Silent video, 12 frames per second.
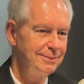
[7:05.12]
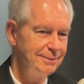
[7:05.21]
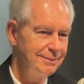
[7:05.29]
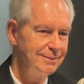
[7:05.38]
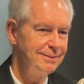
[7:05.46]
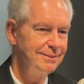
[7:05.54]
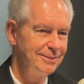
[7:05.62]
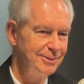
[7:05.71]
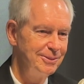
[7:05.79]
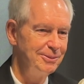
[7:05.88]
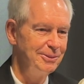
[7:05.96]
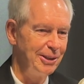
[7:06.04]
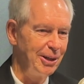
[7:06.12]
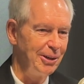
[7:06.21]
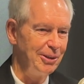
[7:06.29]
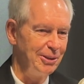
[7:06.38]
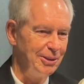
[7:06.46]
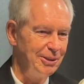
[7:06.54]
it. My job now
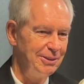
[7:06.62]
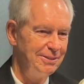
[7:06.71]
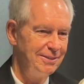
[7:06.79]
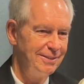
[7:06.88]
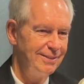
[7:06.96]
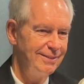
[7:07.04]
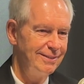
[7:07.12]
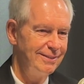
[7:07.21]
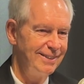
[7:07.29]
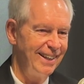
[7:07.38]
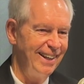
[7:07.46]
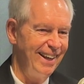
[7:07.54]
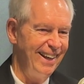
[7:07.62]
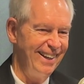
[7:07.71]
is to get a job.